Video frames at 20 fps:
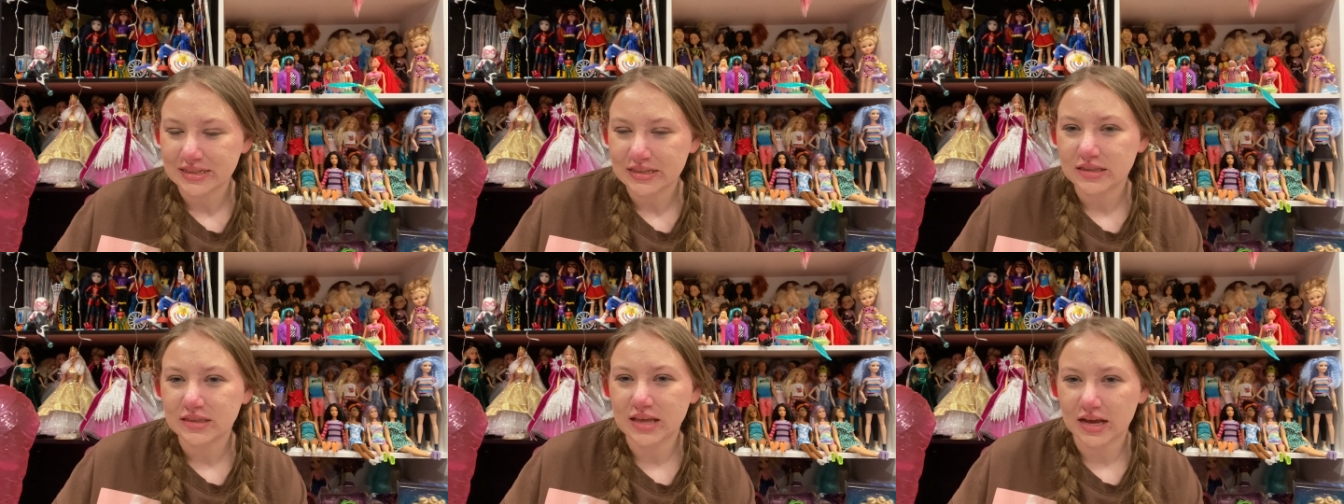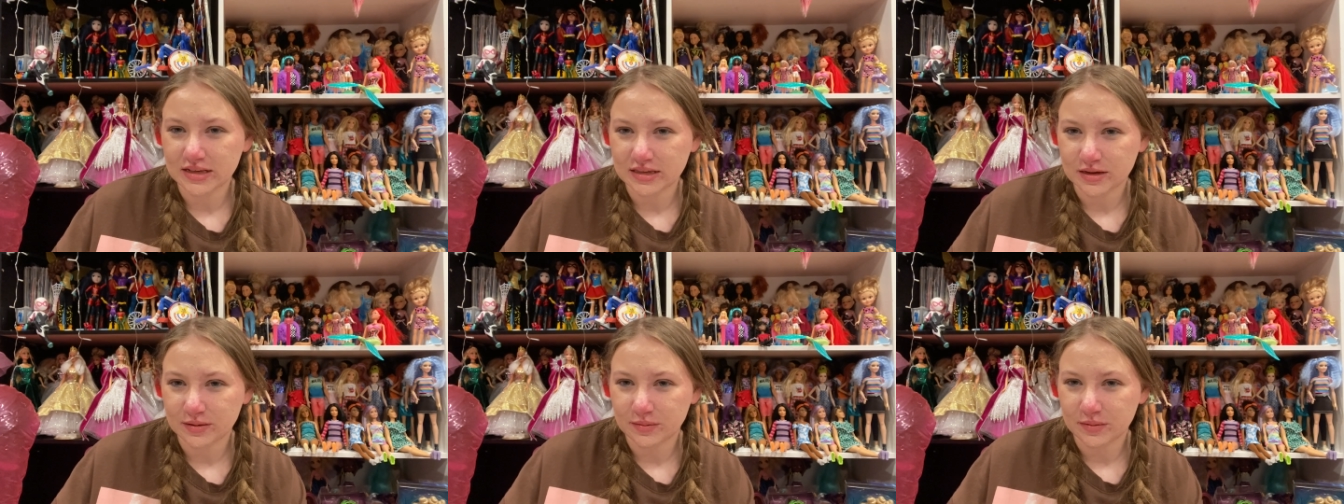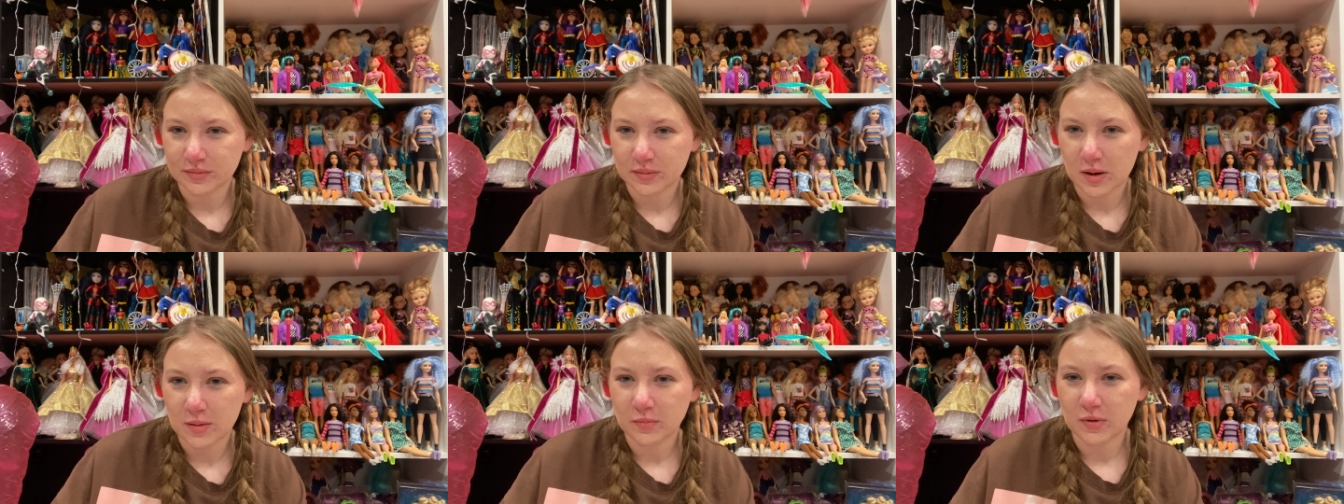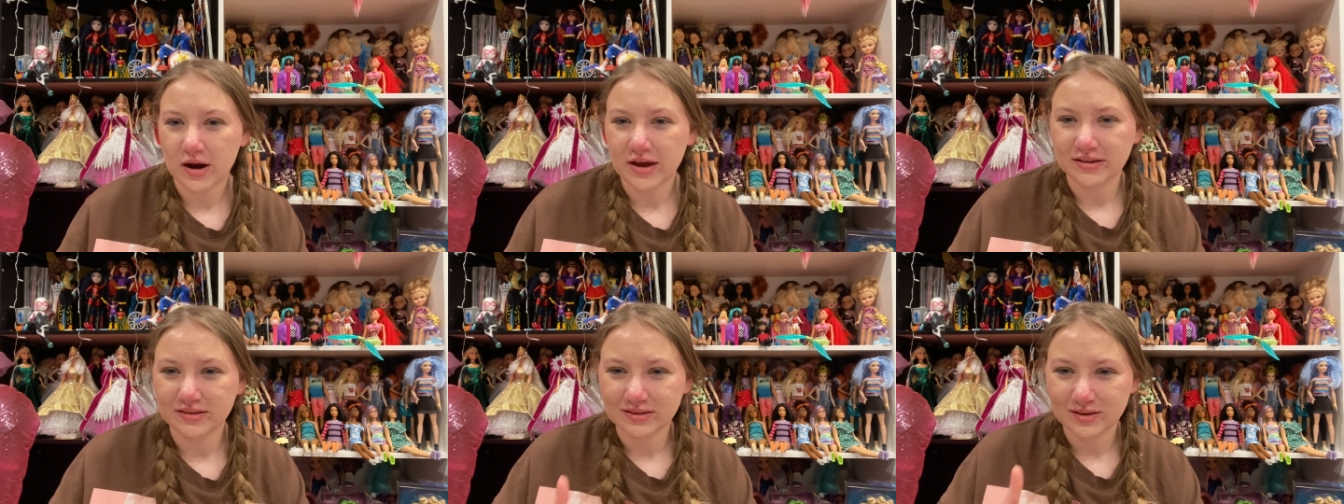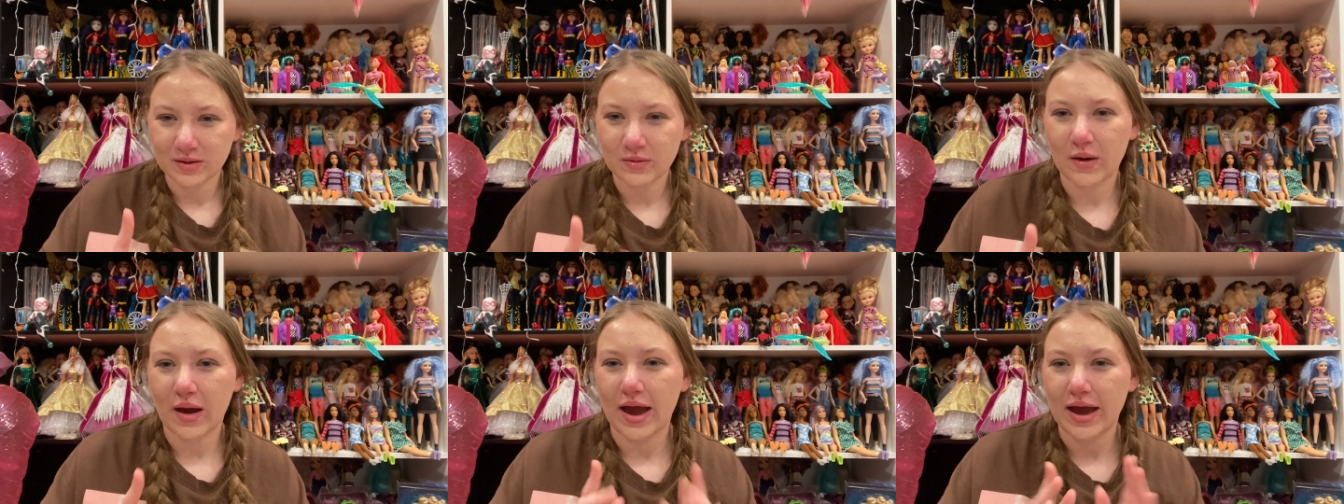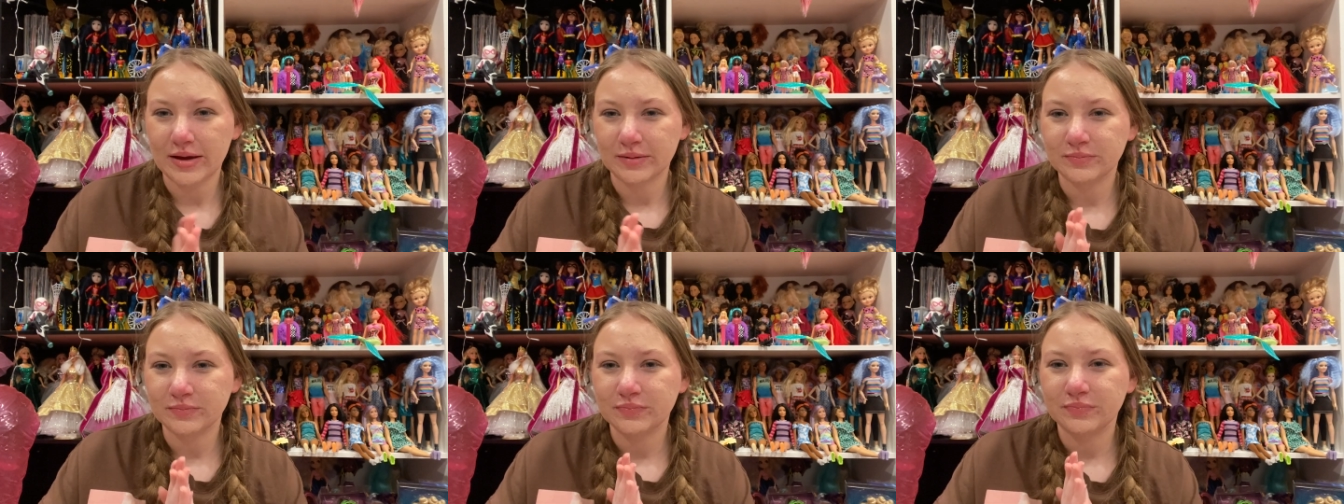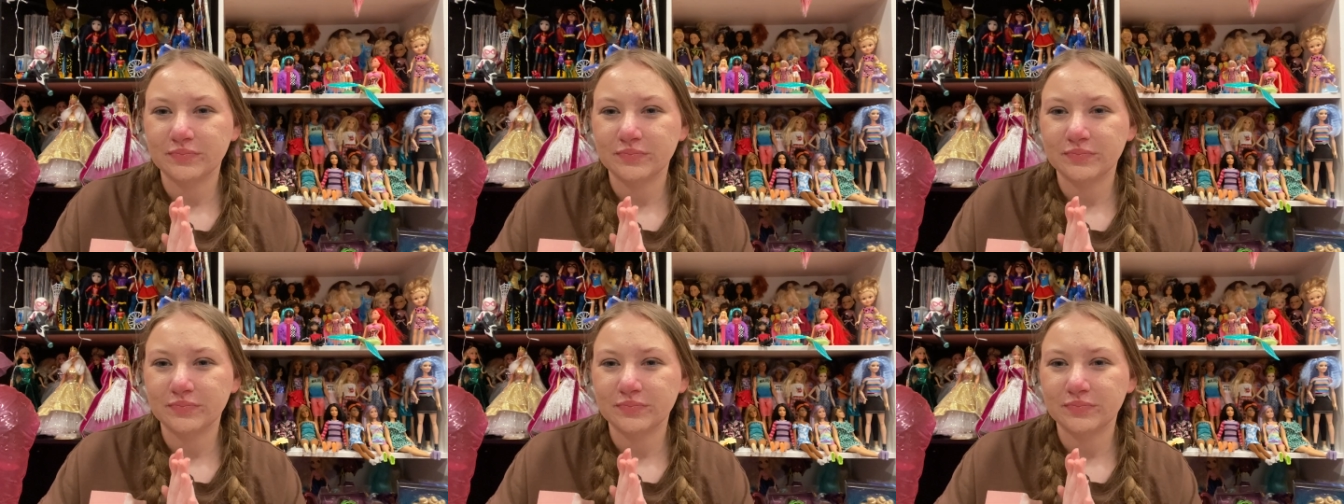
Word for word: That's gonna be my price, okay?